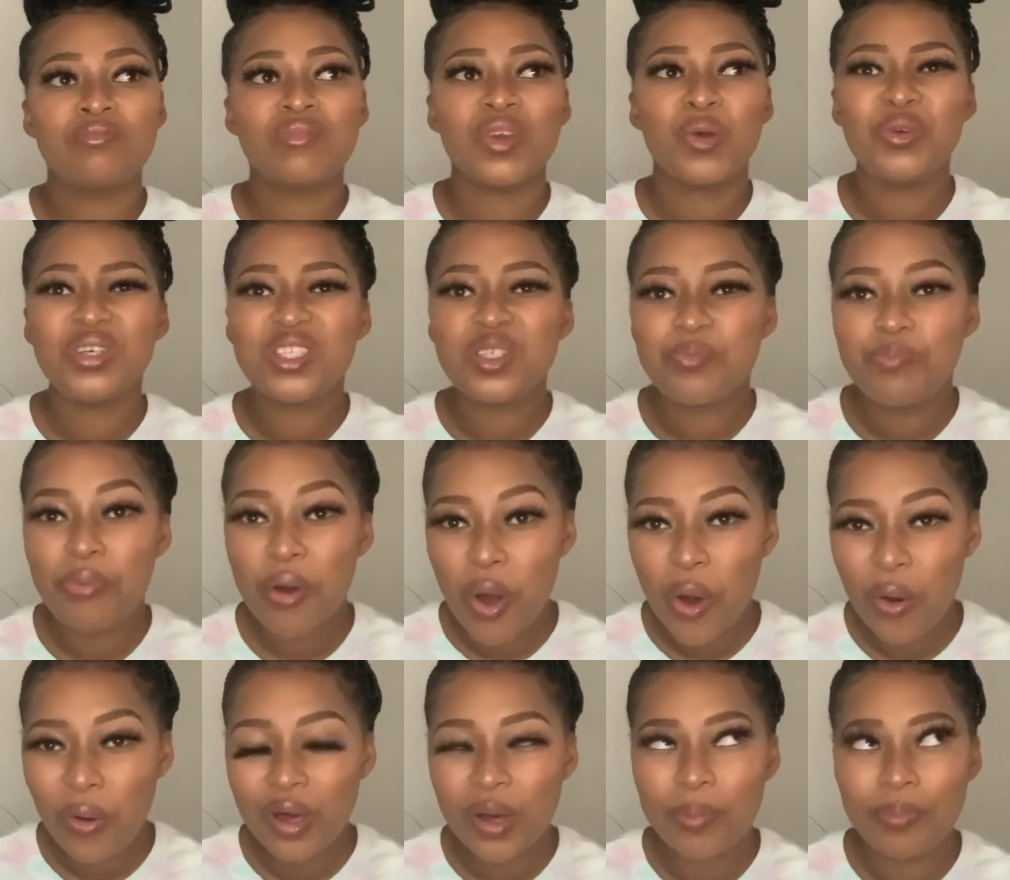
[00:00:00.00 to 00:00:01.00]
We
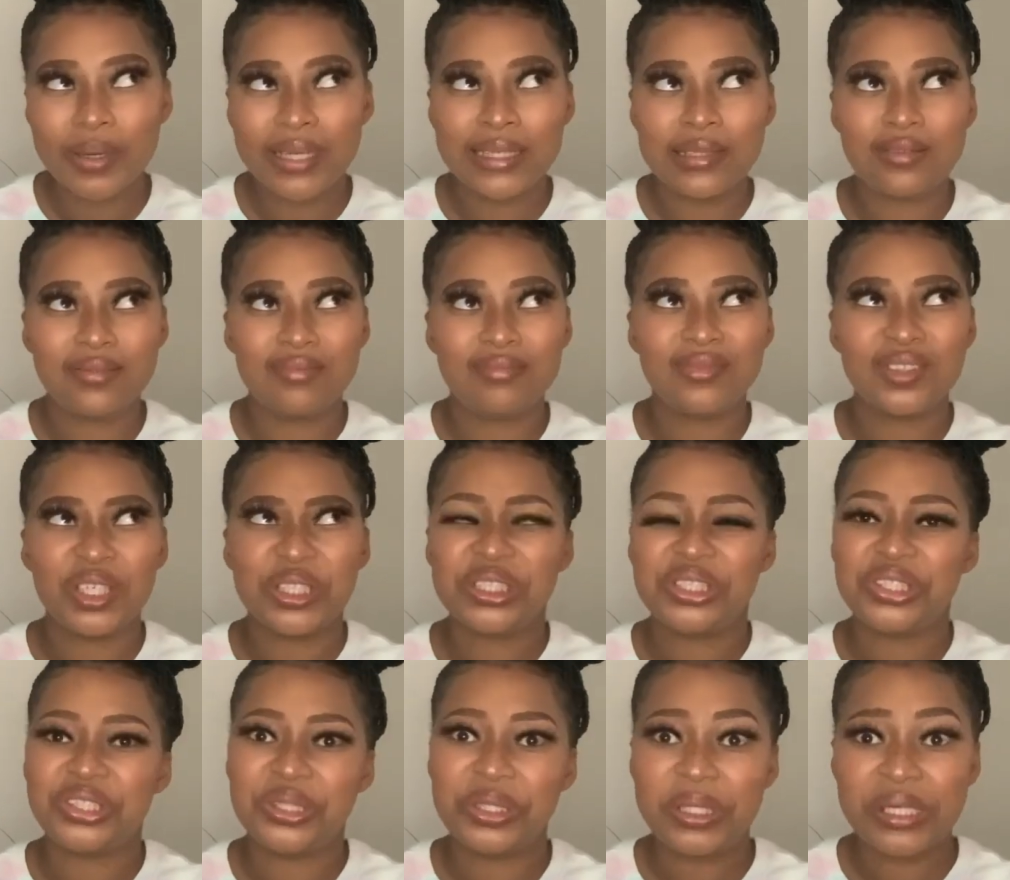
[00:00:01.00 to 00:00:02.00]
spoke, but
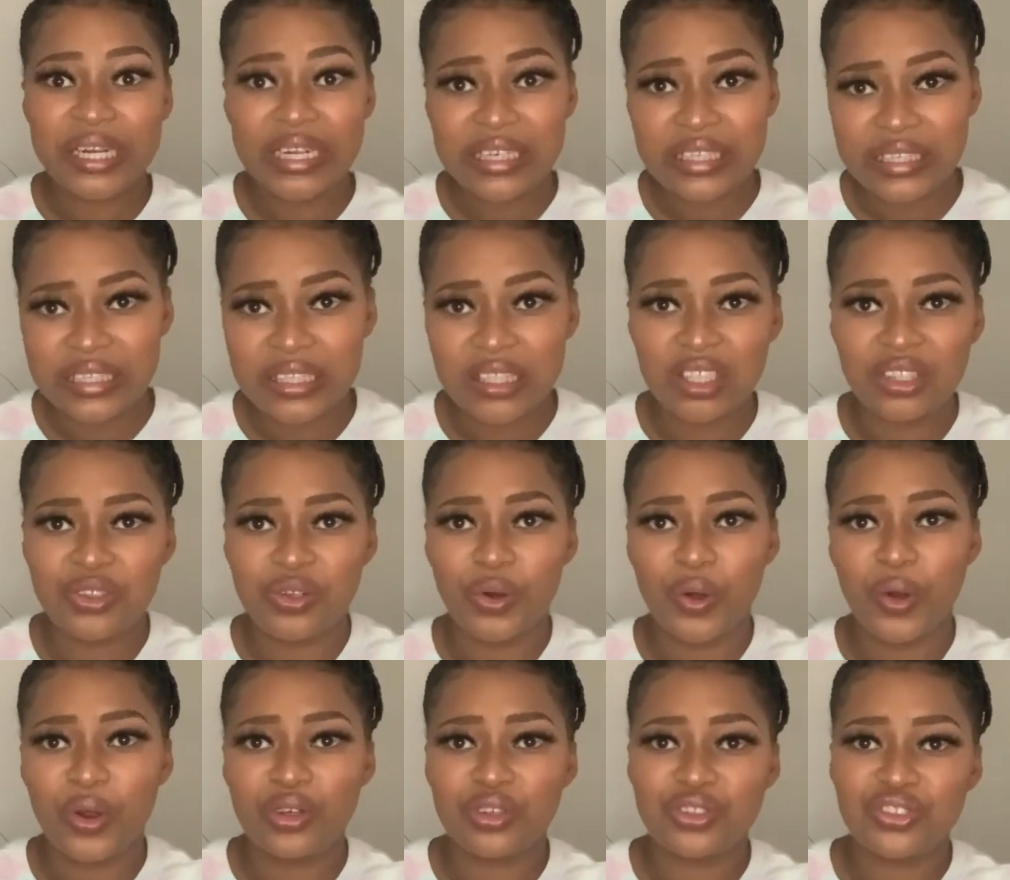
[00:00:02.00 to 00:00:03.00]
not really. You know,
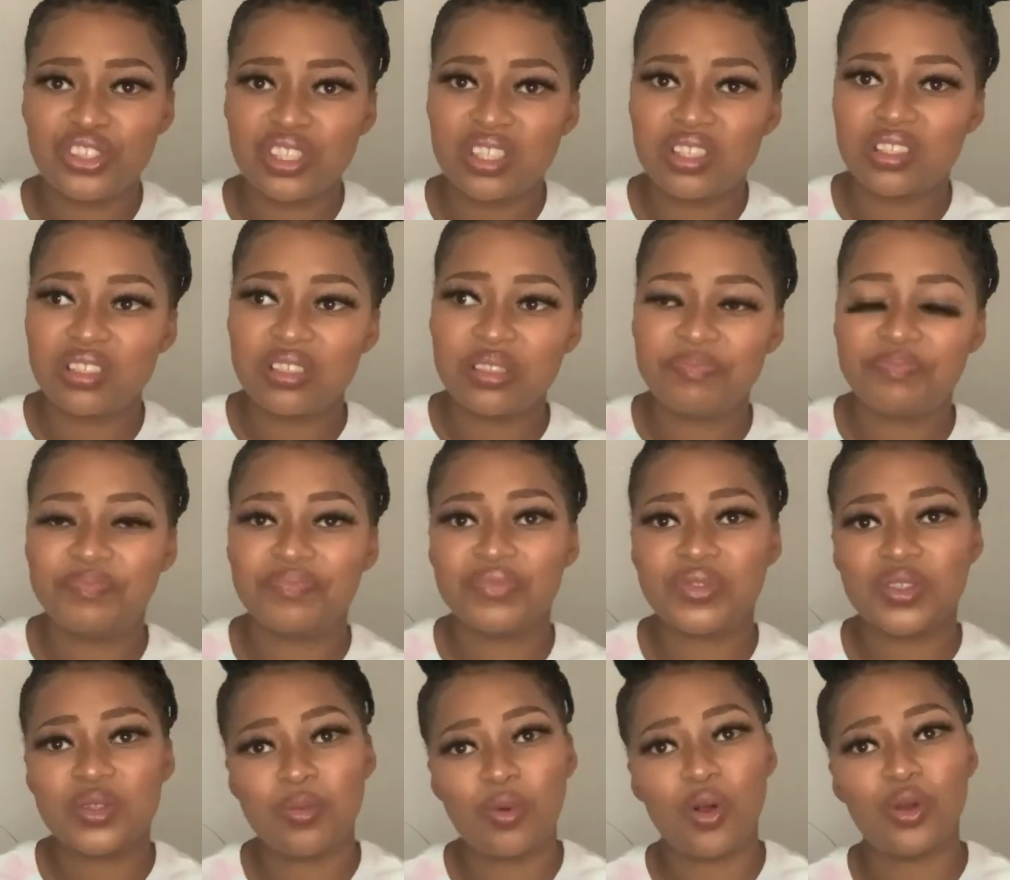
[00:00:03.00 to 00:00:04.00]
it was just
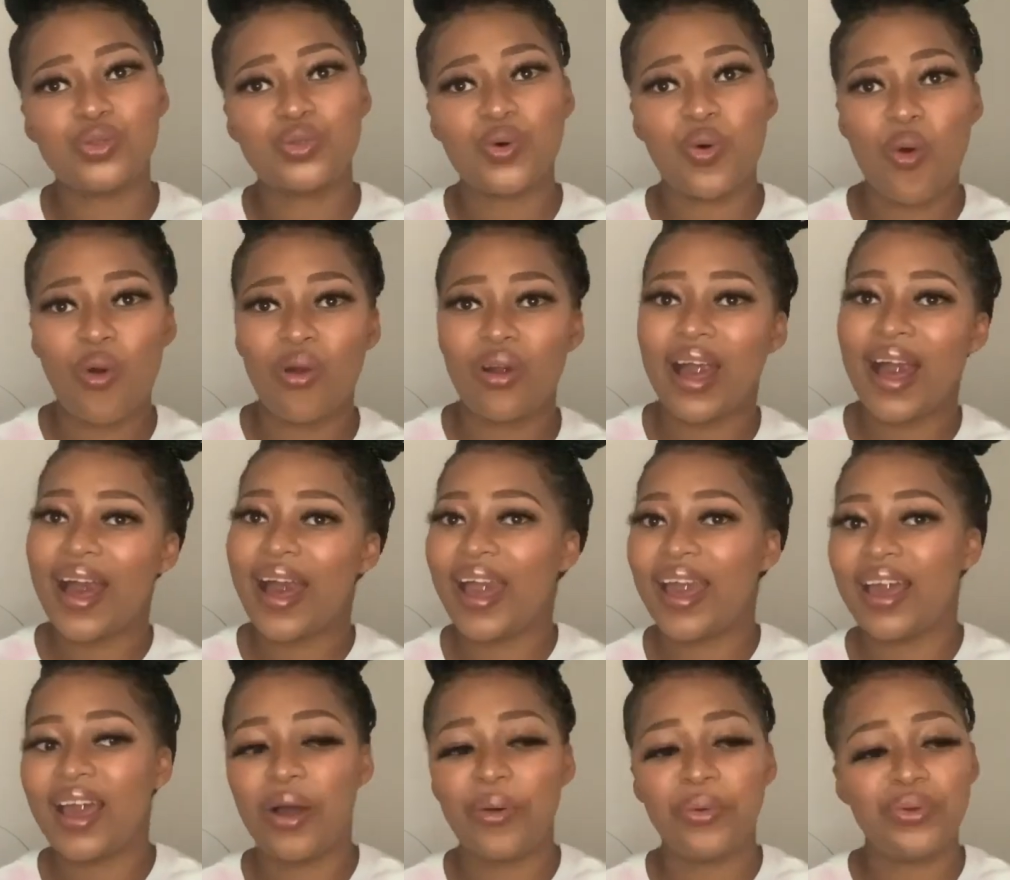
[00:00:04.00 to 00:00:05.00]
small talk.
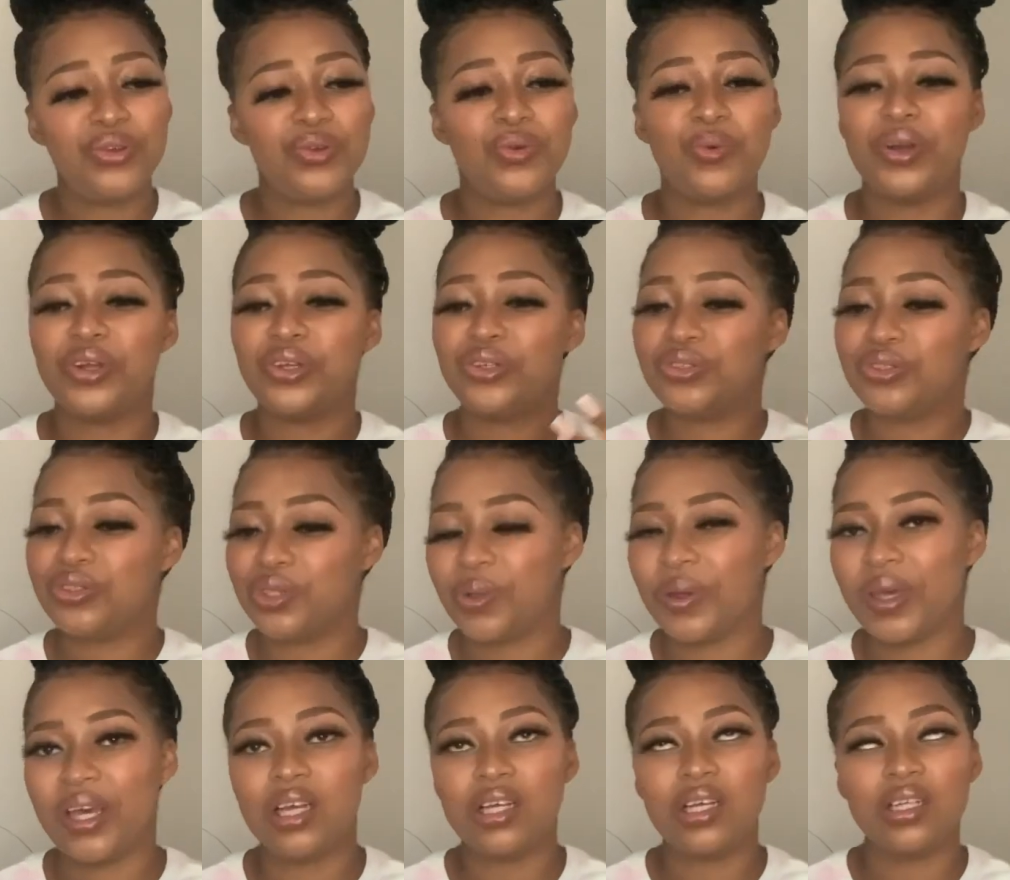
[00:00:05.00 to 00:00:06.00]
Hi, how are you? What are you
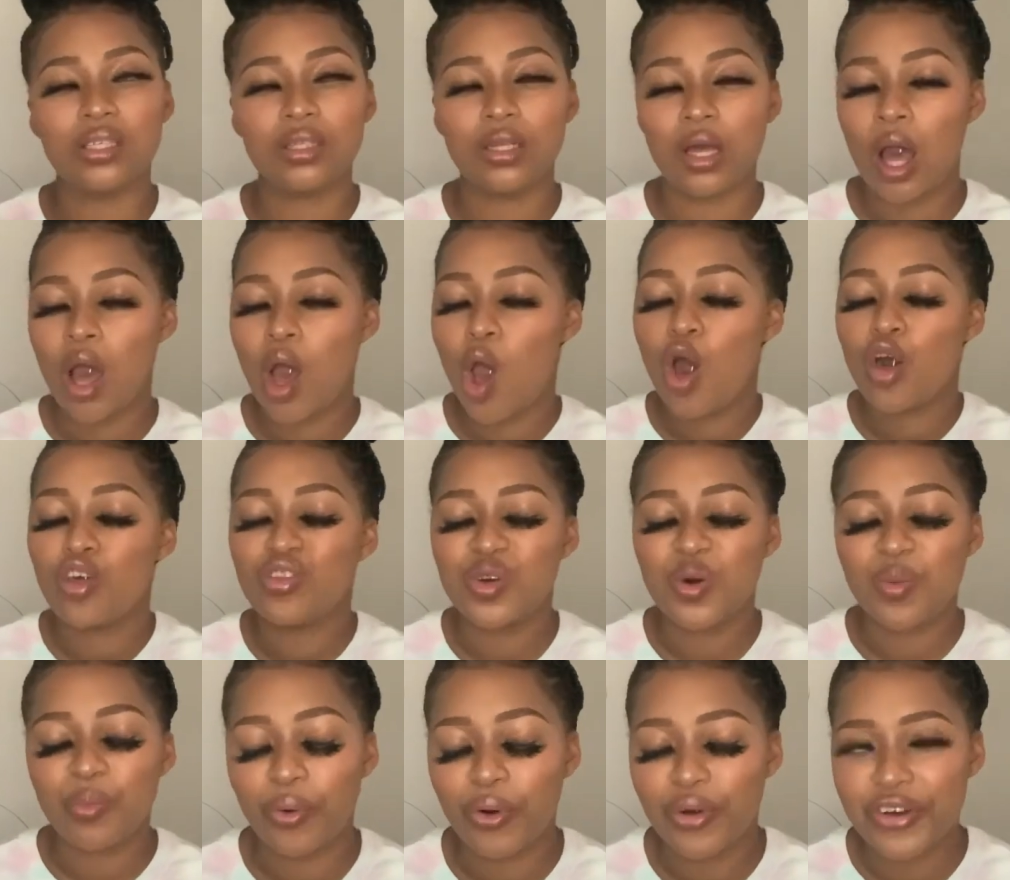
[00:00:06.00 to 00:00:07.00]
doing? The
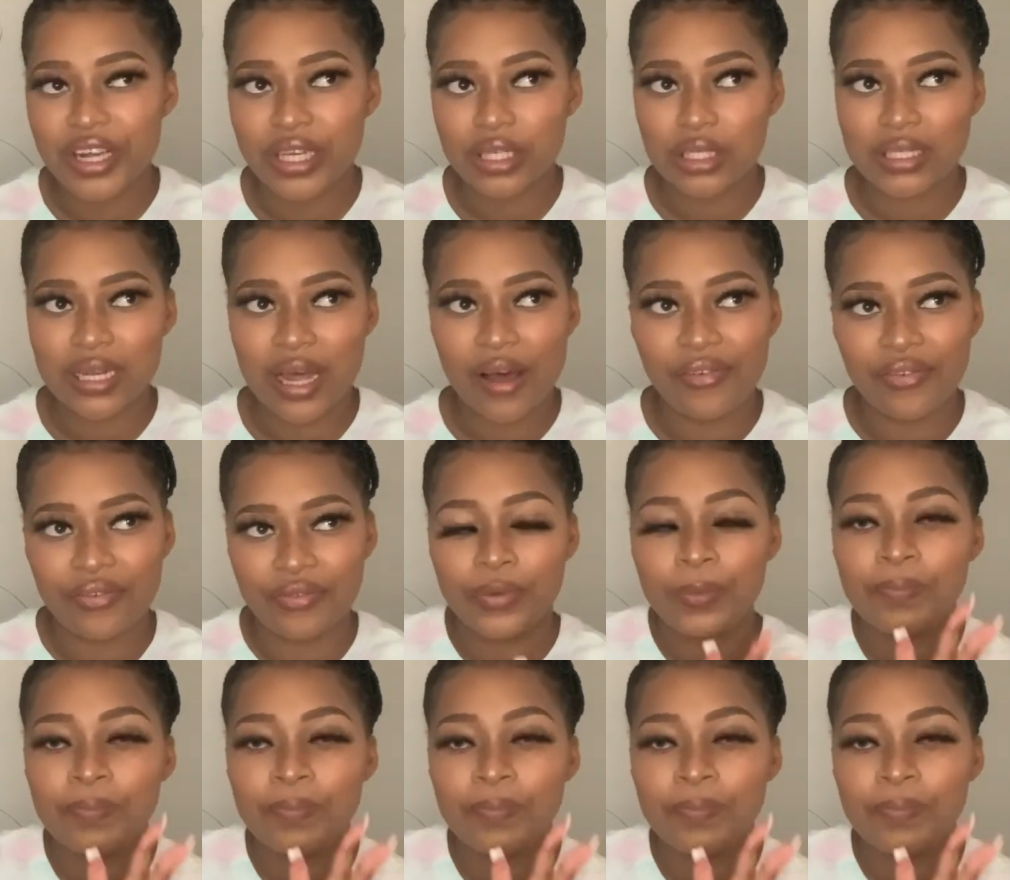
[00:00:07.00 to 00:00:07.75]
boring stuff.